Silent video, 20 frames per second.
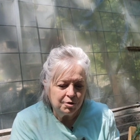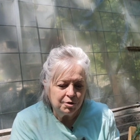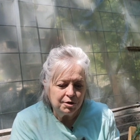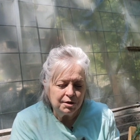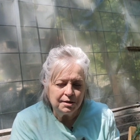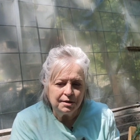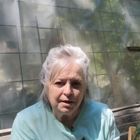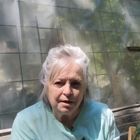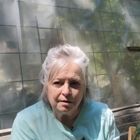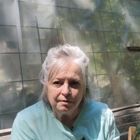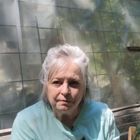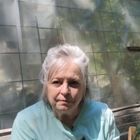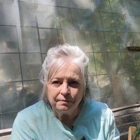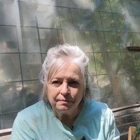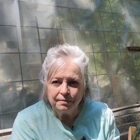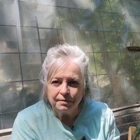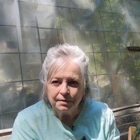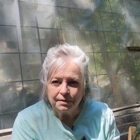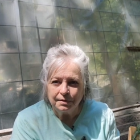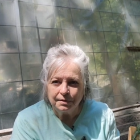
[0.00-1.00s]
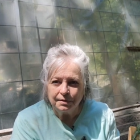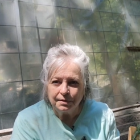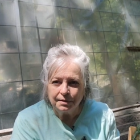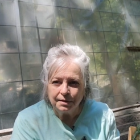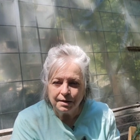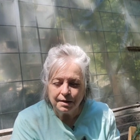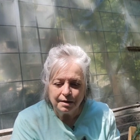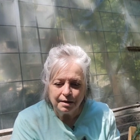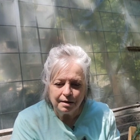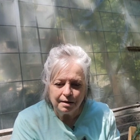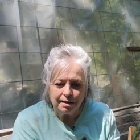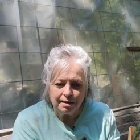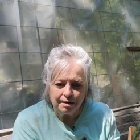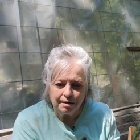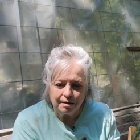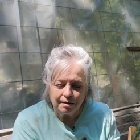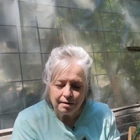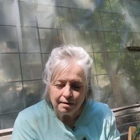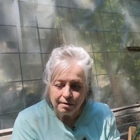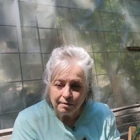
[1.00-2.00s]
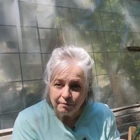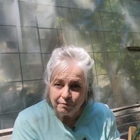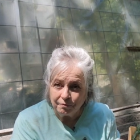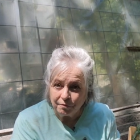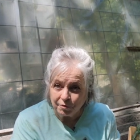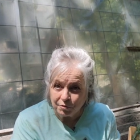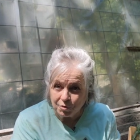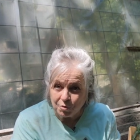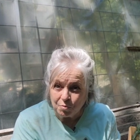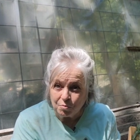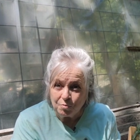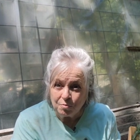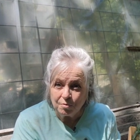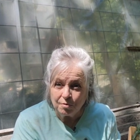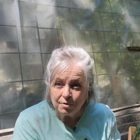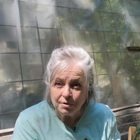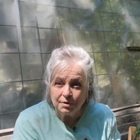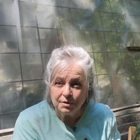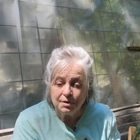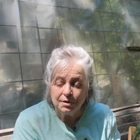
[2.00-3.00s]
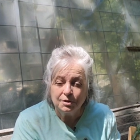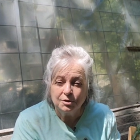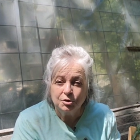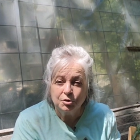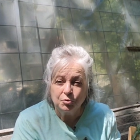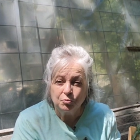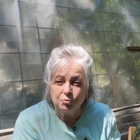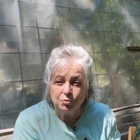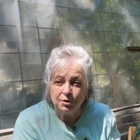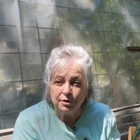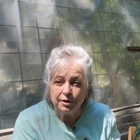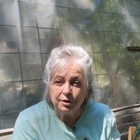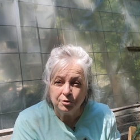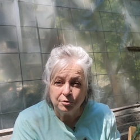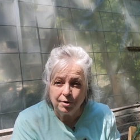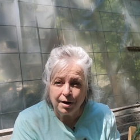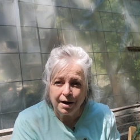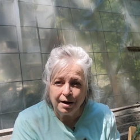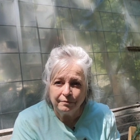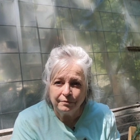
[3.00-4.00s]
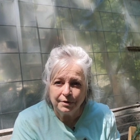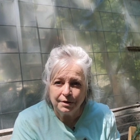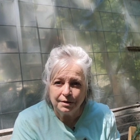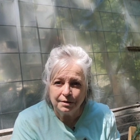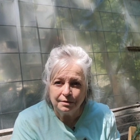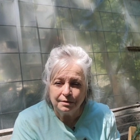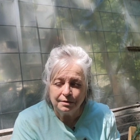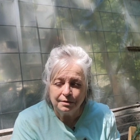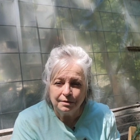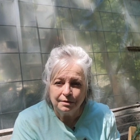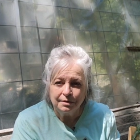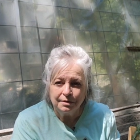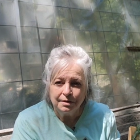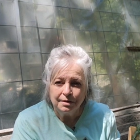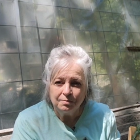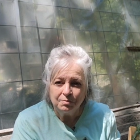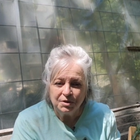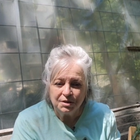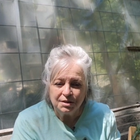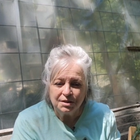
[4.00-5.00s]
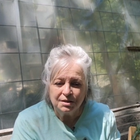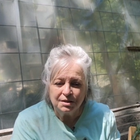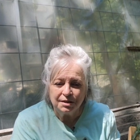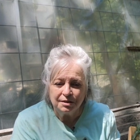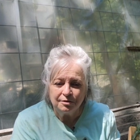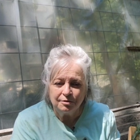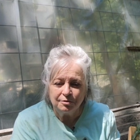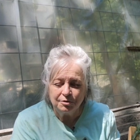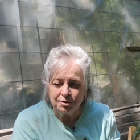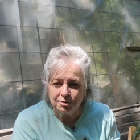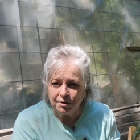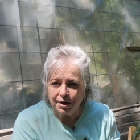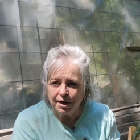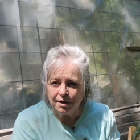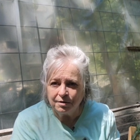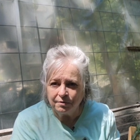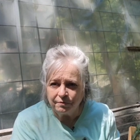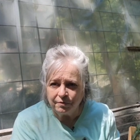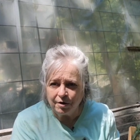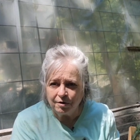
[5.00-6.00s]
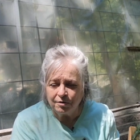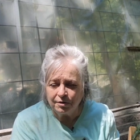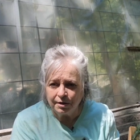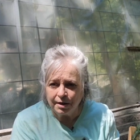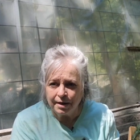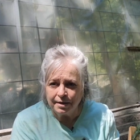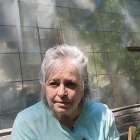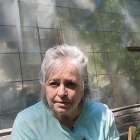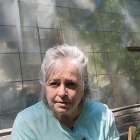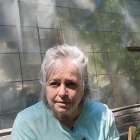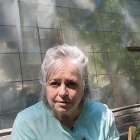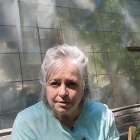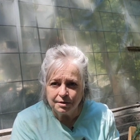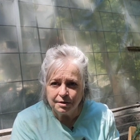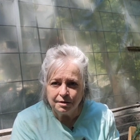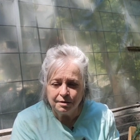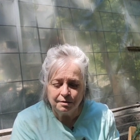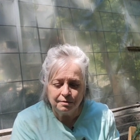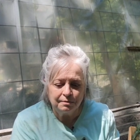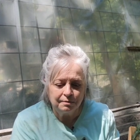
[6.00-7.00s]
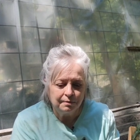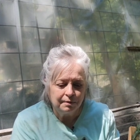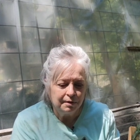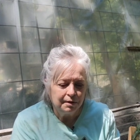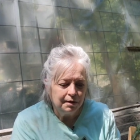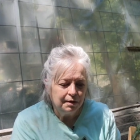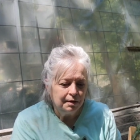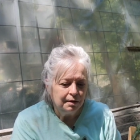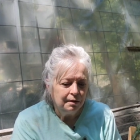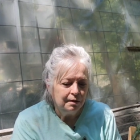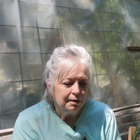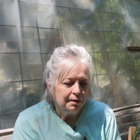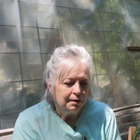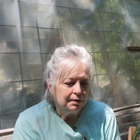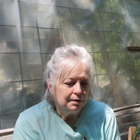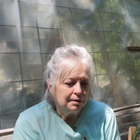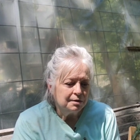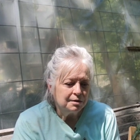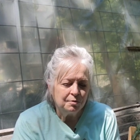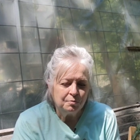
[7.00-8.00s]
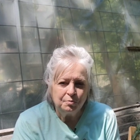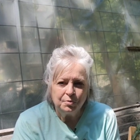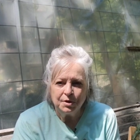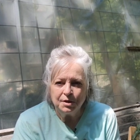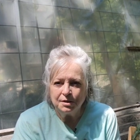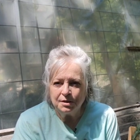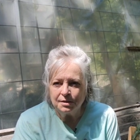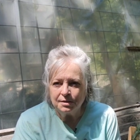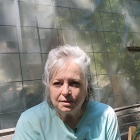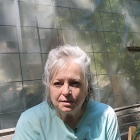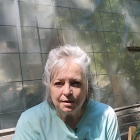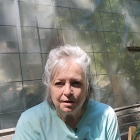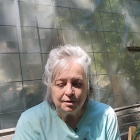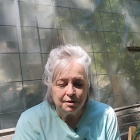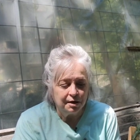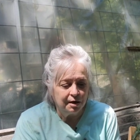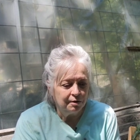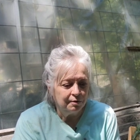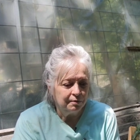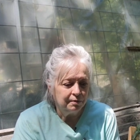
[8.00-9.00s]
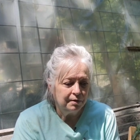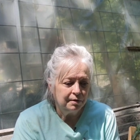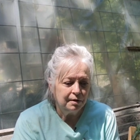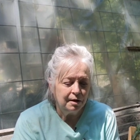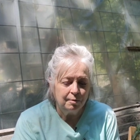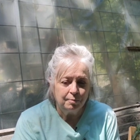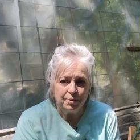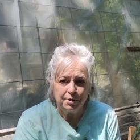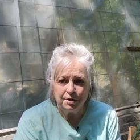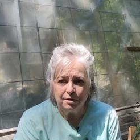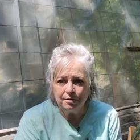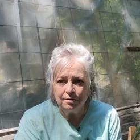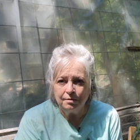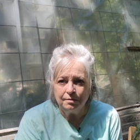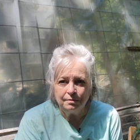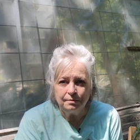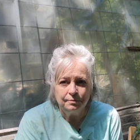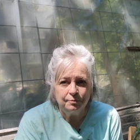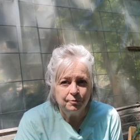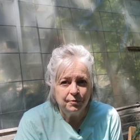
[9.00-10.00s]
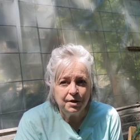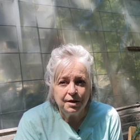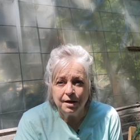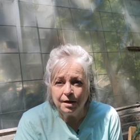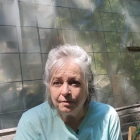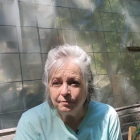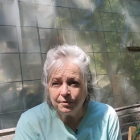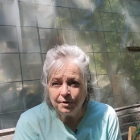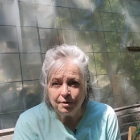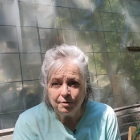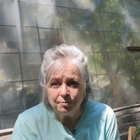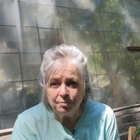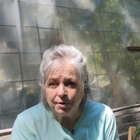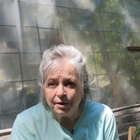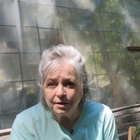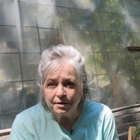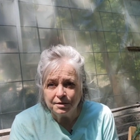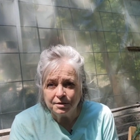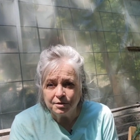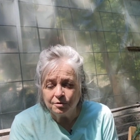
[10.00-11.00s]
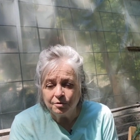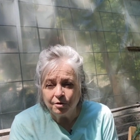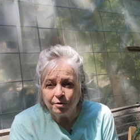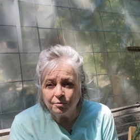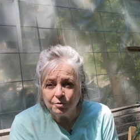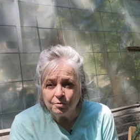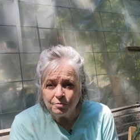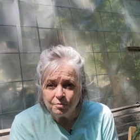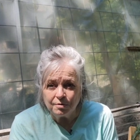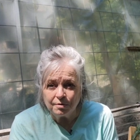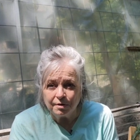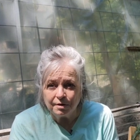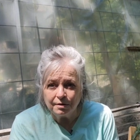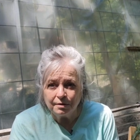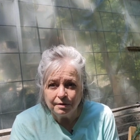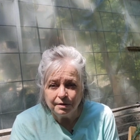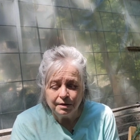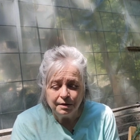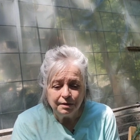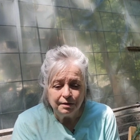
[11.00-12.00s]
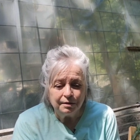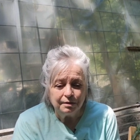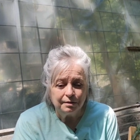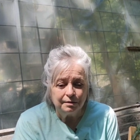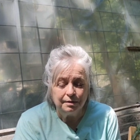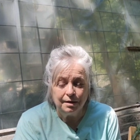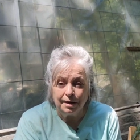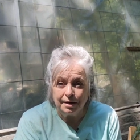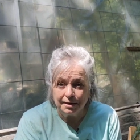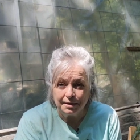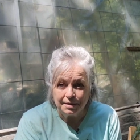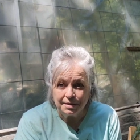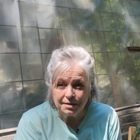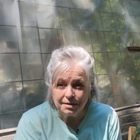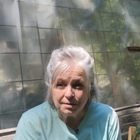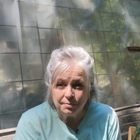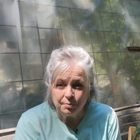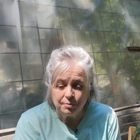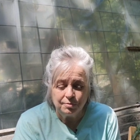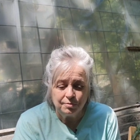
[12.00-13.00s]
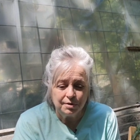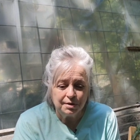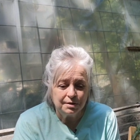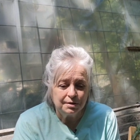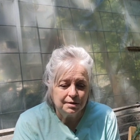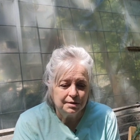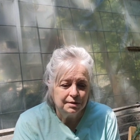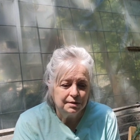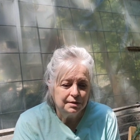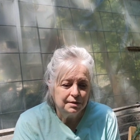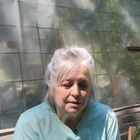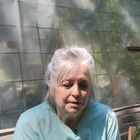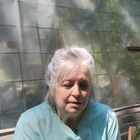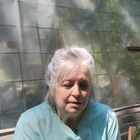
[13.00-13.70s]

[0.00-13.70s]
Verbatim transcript: good enough for corn to really thrive in, but still you had to fertilize it too. So we just, now up here, we have no place to grow corn, not at this point.